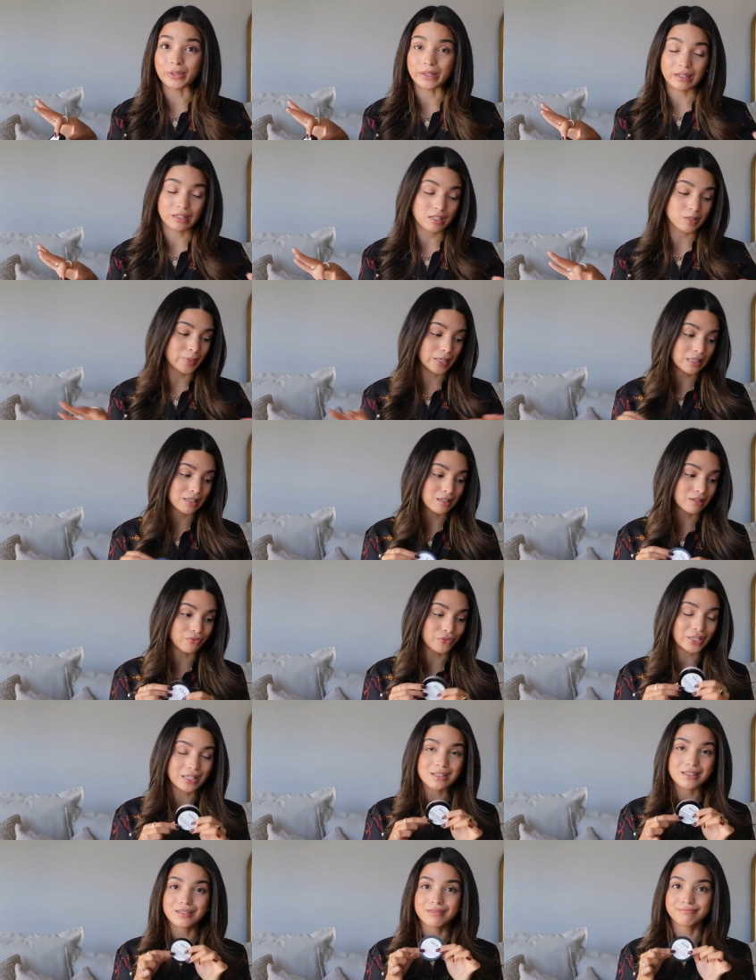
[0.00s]
inexpensive.
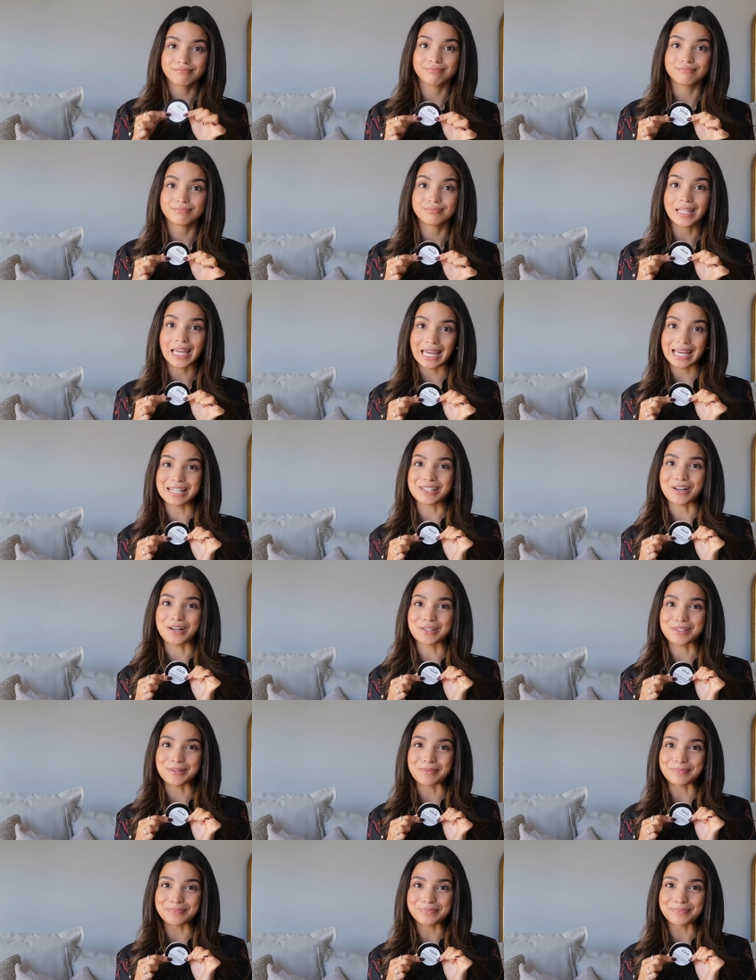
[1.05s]
It's it's awesome.